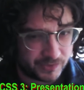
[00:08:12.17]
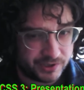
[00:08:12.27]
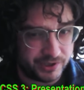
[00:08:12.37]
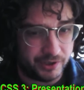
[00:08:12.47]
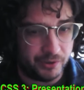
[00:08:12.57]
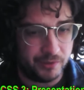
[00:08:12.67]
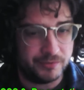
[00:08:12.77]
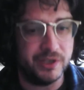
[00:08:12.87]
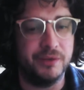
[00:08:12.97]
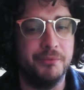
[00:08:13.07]
So
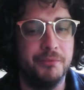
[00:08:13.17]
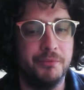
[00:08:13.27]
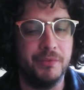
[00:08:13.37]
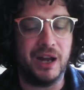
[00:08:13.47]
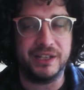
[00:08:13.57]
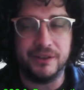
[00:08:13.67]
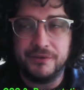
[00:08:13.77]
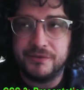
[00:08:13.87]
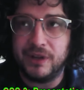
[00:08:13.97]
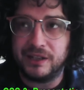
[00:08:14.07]
mm, adding a,
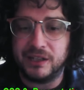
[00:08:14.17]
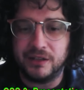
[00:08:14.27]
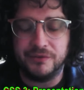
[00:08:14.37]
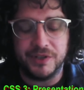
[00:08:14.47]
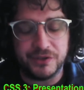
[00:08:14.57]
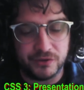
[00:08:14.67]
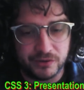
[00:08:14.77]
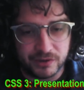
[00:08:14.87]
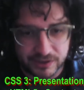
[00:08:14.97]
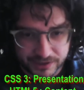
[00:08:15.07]
adding kind of visual
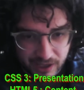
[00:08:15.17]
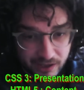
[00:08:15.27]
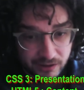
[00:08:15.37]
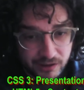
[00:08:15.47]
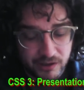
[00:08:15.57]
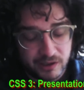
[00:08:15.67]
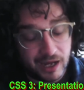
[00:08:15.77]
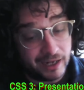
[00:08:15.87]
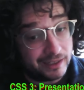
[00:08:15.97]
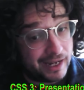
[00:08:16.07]
style
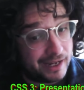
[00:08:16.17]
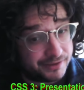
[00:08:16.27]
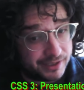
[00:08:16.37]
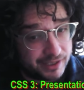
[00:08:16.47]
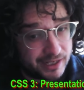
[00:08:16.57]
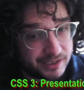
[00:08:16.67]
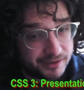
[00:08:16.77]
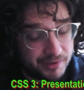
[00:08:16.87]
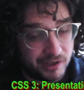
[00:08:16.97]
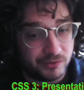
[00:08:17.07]
and layouting in
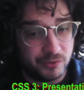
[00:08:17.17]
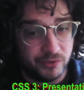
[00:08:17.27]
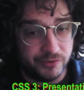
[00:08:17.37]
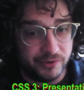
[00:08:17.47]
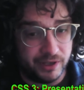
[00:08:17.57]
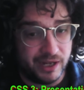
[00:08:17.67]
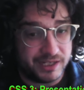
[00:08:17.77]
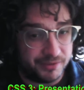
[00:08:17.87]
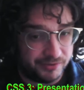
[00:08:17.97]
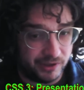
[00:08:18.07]
HTML for
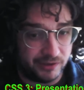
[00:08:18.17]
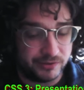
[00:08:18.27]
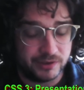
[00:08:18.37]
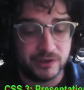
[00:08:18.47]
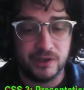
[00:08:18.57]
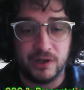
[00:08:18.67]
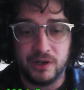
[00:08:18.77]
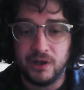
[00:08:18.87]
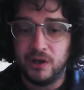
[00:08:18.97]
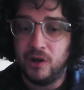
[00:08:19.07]

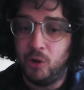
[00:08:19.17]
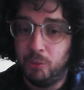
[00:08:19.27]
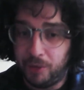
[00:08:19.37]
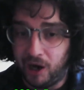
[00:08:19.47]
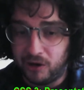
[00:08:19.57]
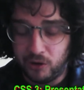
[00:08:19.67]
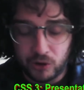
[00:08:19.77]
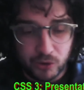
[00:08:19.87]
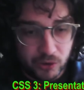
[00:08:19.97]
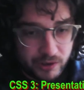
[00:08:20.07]
HTML5. But
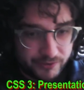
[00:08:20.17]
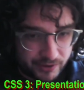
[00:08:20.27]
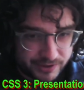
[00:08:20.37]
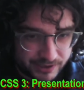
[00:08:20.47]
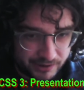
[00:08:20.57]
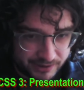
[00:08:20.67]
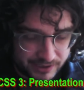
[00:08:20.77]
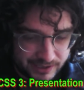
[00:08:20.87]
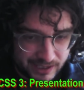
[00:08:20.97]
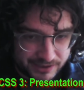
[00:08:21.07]
all we're focusing on in
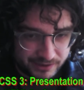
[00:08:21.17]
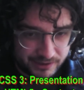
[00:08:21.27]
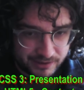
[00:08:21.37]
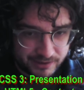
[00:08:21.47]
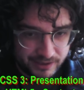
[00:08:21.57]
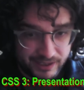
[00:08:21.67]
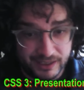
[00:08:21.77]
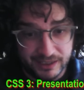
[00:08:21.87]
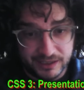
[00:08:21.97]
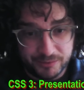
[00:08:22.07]
this lesson
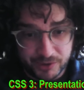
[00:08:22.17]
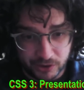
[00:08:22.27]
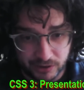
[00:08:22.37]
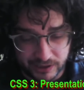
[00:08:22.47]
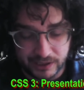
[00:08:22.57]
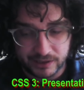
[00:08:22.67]
is purely